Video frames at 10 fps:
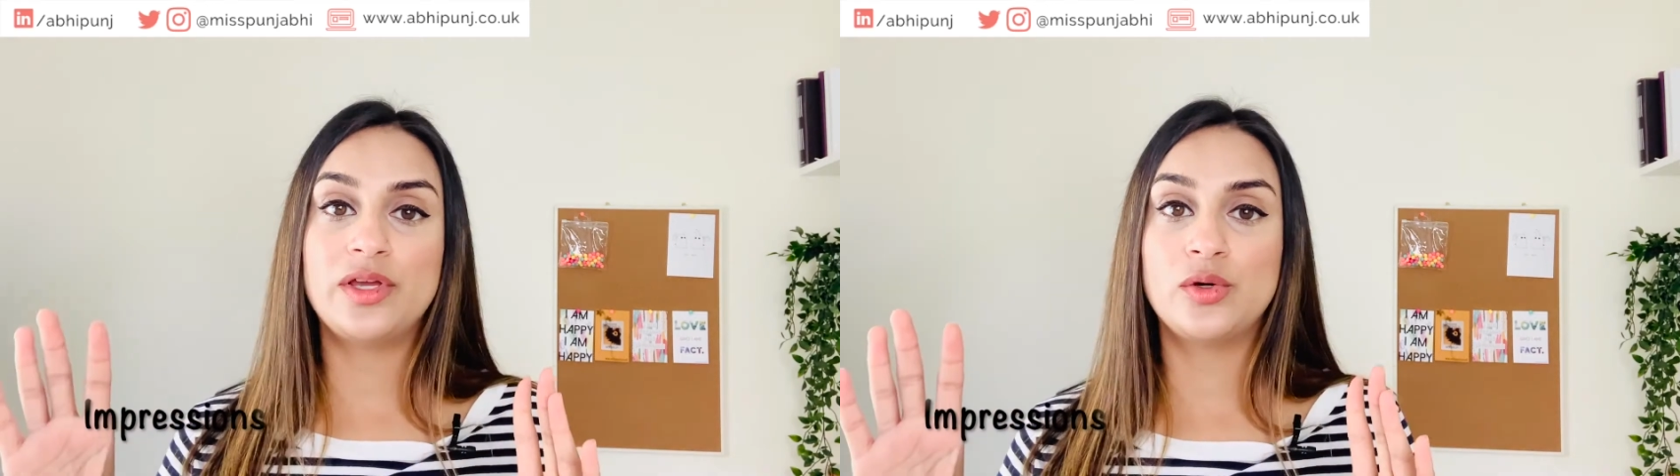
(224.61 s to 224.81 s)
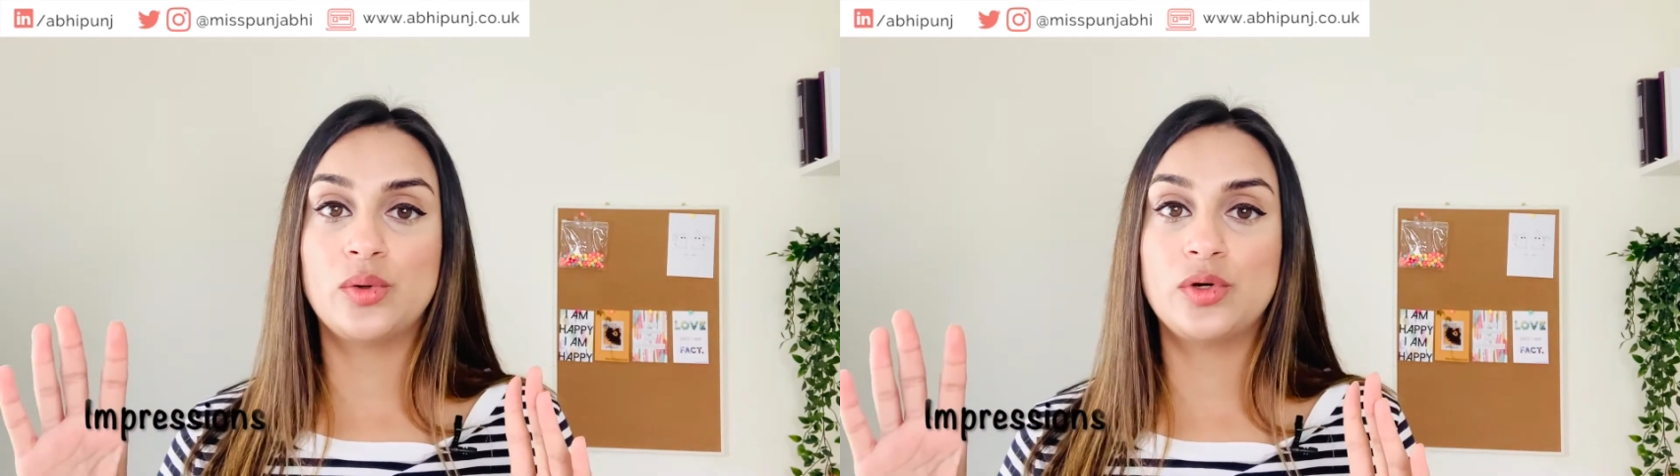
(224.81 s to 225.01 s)

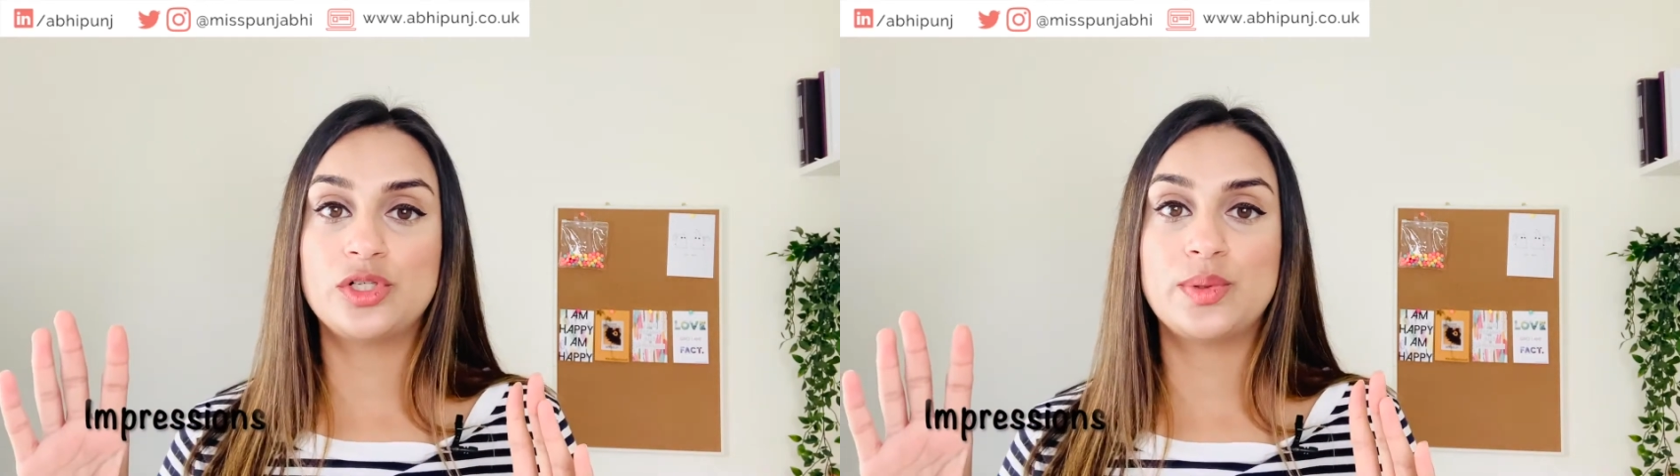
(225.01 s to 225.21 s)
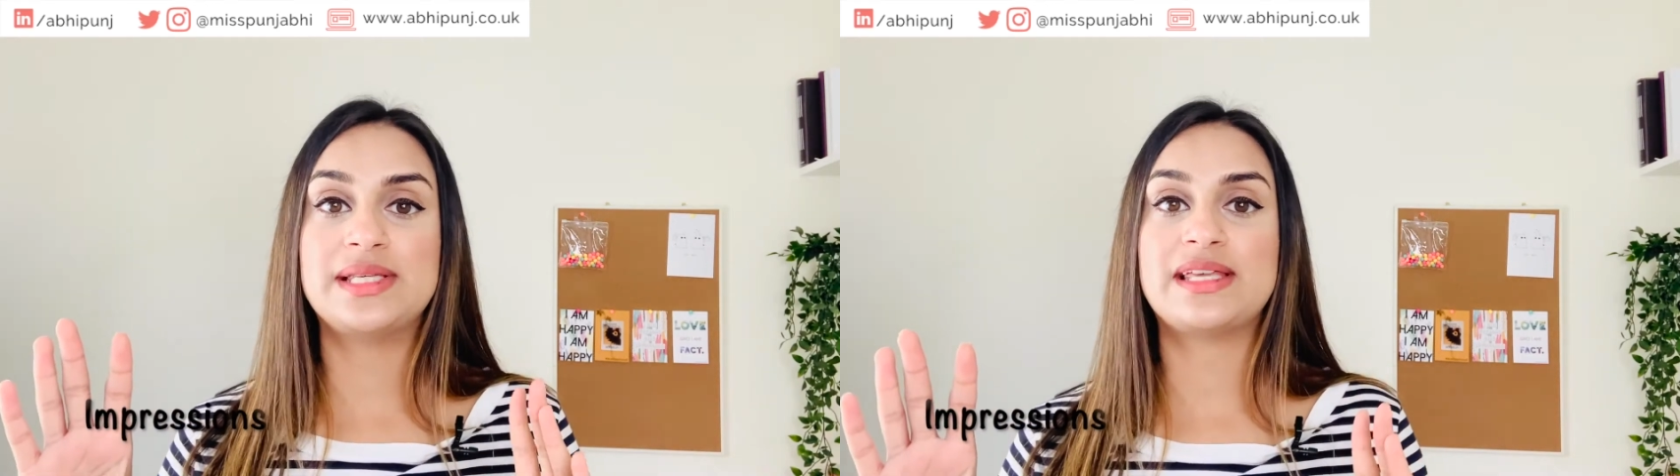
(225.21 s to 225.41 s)
your
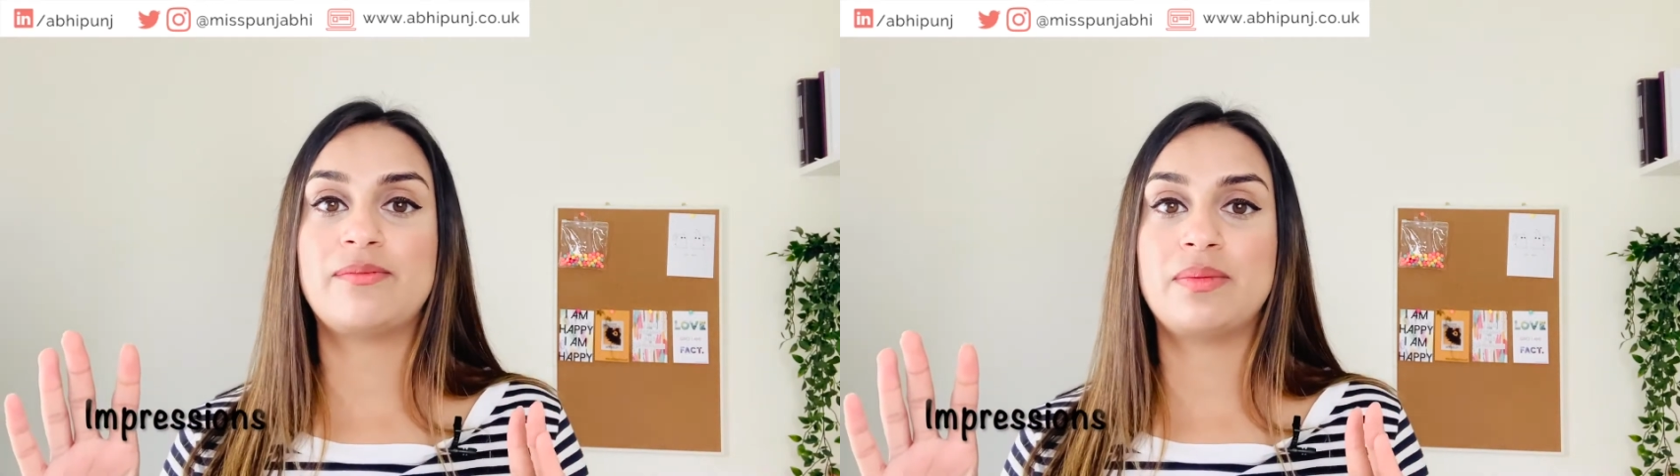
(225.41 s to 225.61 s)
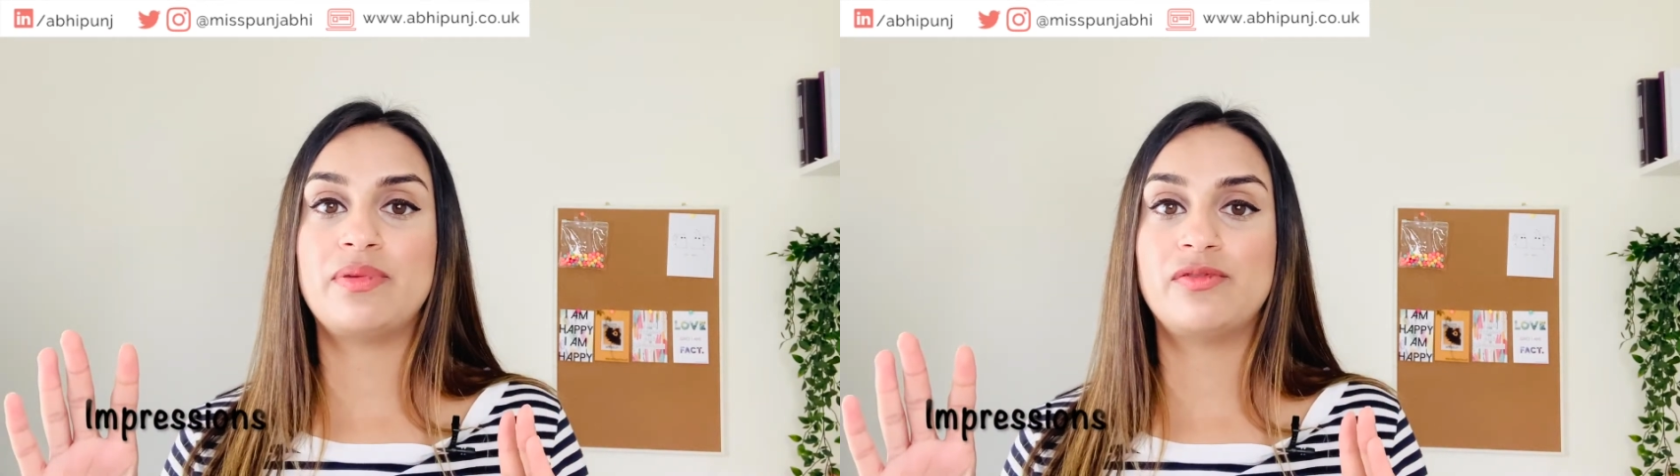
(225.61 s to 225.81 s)
tweets
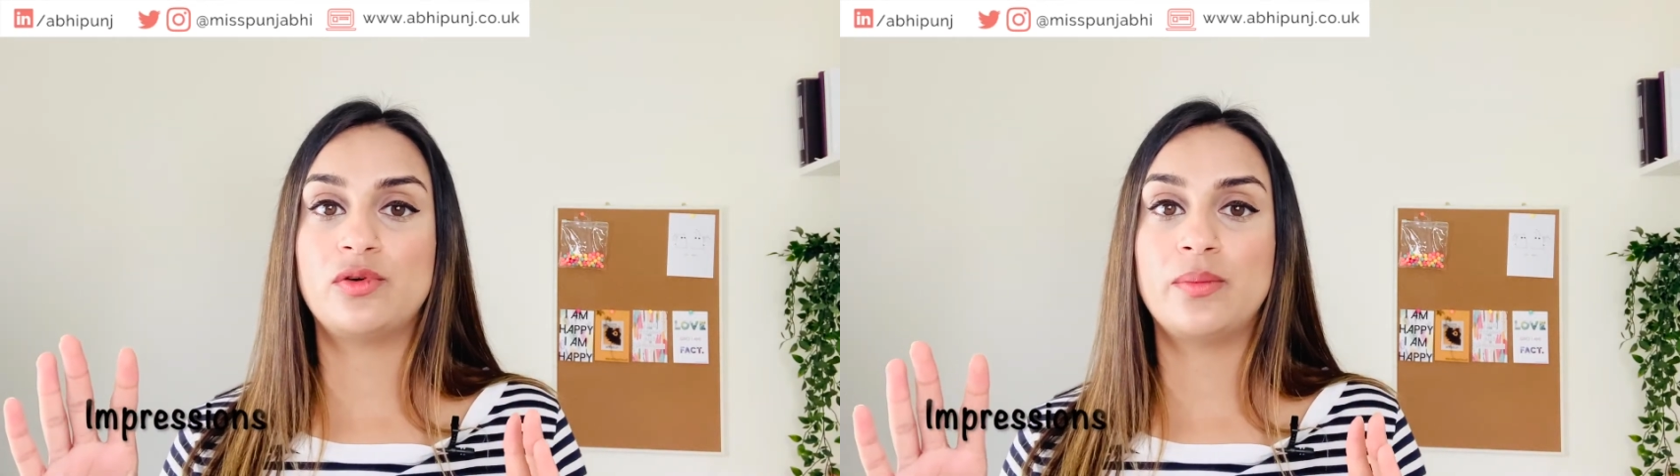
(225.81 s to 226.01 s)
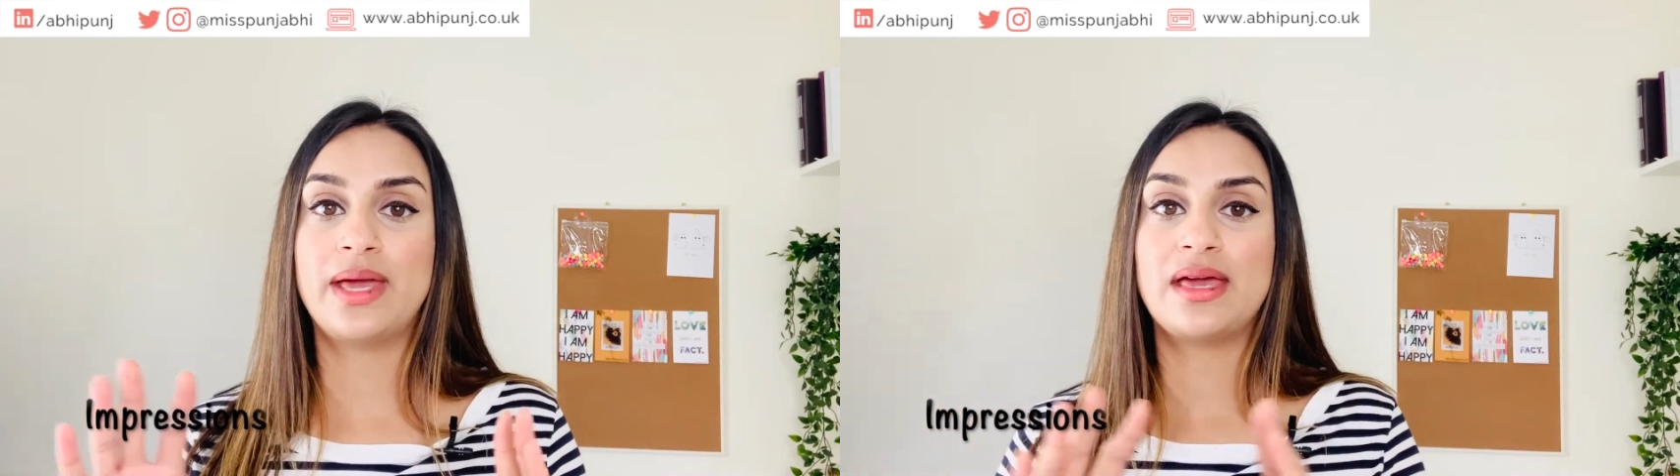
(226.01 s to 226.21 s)
have been
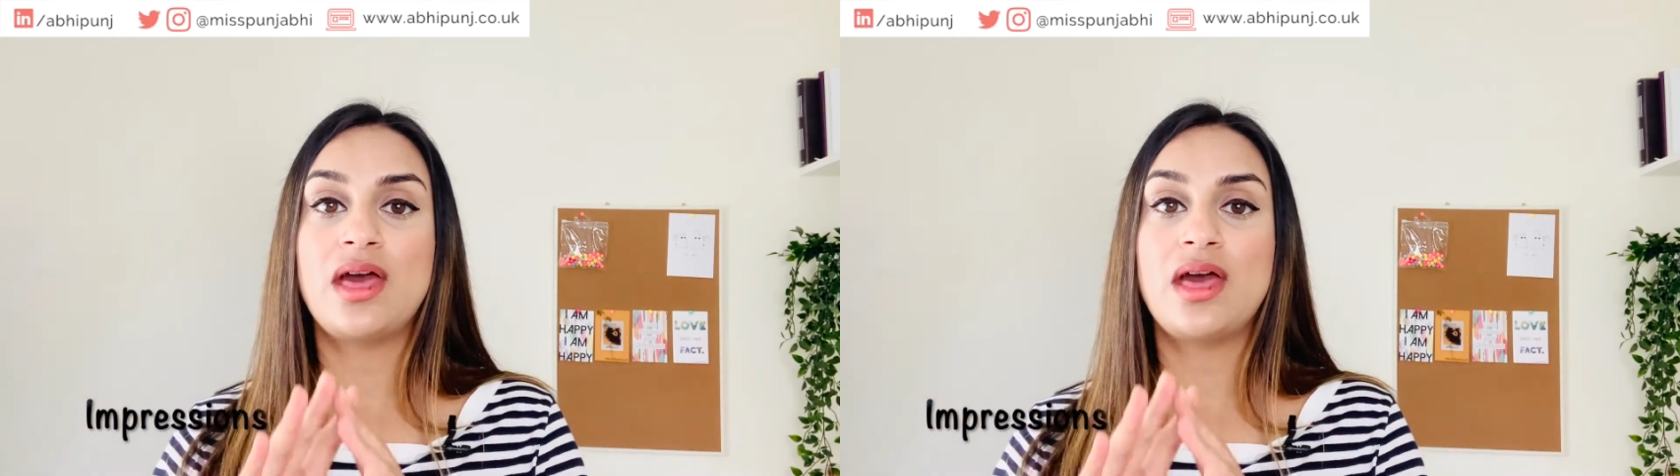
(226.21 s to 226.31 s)
performing